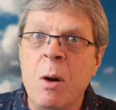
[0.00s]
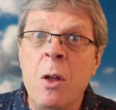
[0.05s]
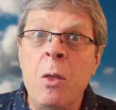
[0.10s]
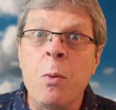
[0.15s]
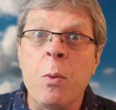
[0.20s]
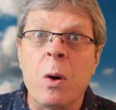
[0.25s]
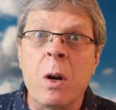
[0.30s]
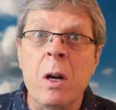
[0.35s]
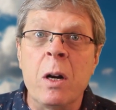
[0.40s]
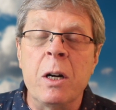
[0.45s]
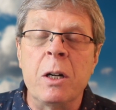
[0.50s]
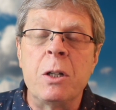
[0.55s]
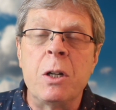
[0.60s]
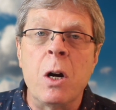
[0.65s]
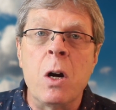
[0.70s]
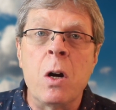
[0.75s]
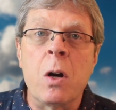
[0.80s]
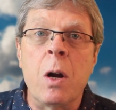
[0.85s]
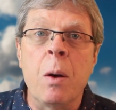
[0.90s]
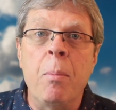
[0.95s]
month, we're going to
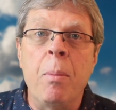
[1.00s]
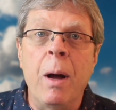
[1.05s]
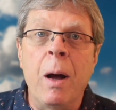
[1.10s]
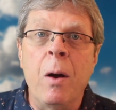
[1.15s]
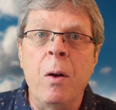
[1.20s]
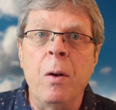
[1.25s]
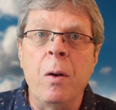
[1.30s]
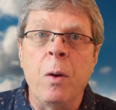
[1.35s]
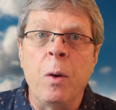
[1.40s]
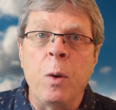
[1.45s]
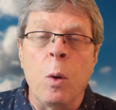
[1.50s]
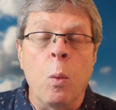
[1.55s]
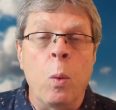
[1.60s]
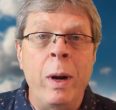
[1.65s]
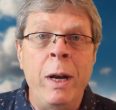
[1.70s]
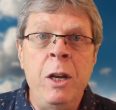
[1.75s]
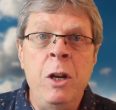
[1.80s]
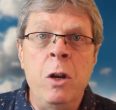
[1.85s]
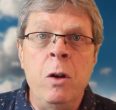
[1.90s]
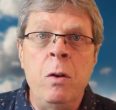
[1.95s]
talk about
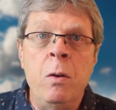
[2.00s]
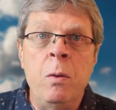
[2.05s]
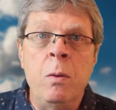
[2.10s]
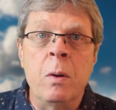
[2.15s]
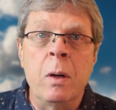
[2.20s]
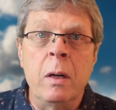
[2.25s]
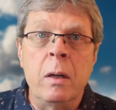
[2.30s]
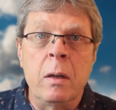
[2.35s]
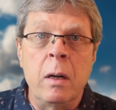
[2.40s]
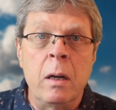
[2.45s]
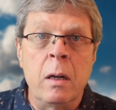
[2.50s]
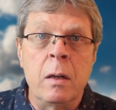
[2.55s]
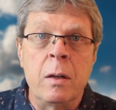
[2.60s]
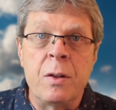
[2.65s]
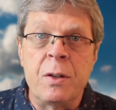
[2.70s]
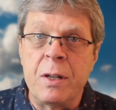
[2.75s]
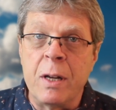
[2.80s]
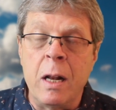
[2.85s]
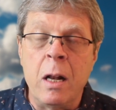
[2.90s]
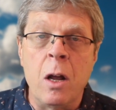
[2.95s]
when you
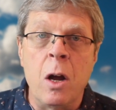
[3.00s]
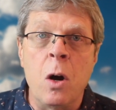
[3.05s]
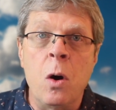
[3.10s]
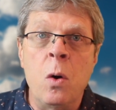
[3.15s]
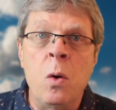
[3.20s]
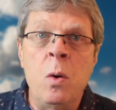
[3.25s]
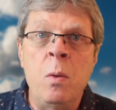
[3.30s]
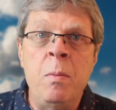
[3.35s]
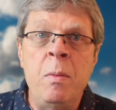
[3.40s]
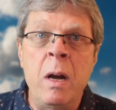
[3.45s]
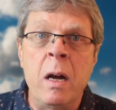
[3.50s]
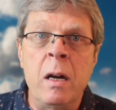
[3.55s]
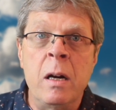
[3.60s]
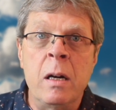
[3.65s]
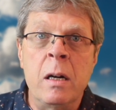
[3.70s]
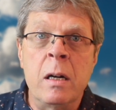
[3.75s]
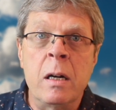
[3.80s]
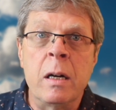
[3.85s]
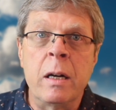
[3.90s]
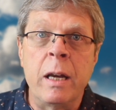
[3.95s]
sell a home,
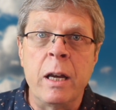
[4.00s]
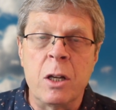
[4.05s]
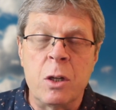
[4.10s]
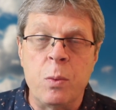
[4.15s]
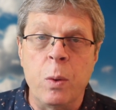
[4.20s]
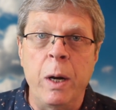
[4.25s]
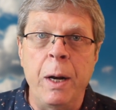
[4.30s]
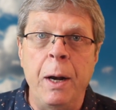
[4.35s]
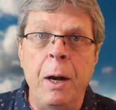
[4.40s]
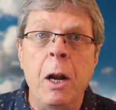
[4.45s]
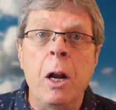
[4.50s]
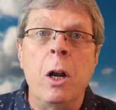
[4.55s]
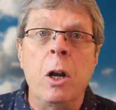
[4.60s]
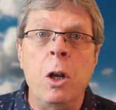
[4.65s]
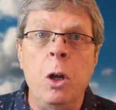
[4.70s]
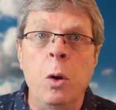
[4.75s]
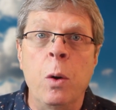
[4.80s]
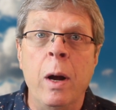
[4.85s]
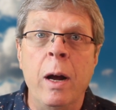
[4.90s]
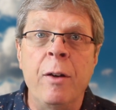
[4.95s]
guess what?
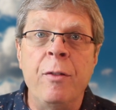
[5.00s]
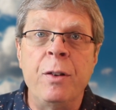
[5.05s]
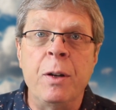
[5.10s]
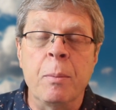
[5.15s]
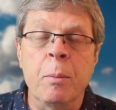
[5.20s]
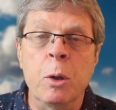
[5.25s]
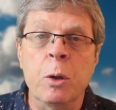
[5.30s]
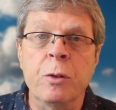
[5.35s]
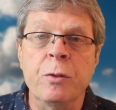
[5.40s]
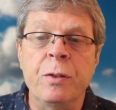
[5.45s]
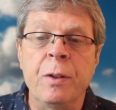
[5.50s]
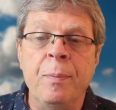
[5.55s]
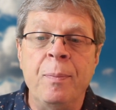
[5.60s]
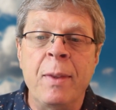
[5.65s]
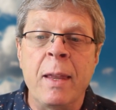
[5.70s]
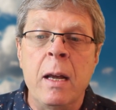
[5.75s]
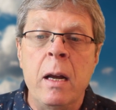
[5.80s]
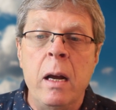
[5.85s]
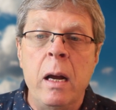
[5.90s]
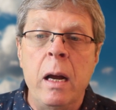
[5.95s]
You have to move.
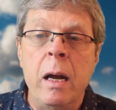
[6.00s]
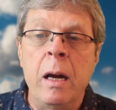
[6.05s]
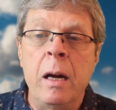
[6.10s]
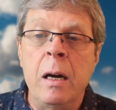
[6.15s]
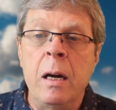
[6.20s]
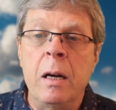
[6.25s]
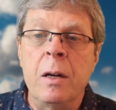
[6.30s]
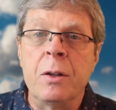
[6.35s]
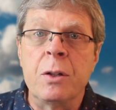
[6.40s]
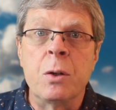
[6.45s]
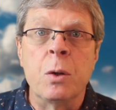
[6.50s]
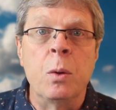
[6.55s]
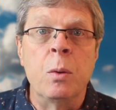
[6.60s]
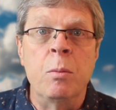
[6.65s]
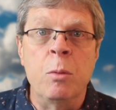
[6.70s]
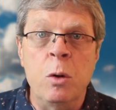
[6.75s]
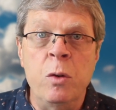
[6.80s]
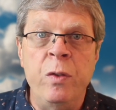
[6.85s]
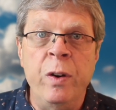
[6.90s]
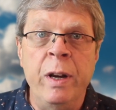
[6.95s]
So,
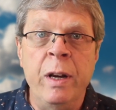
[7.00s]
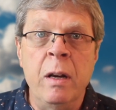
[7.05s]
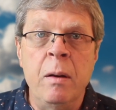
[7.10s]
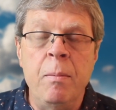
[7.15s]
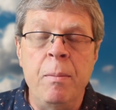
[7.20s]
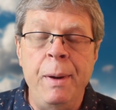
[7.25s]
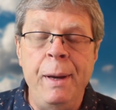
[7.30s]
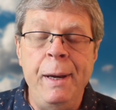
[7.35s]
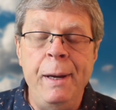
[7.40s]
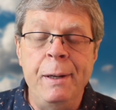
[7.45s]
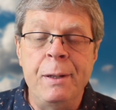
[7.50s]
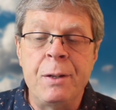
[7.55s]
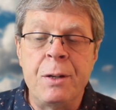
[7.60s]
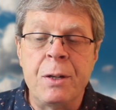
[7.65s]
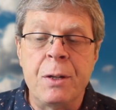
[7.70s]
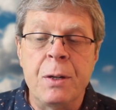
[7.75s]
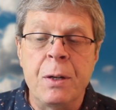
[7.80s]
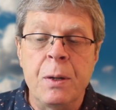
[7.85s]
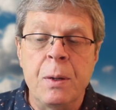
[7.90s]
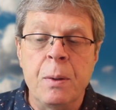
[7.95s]
moving
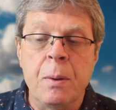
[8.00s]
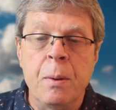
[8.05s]
means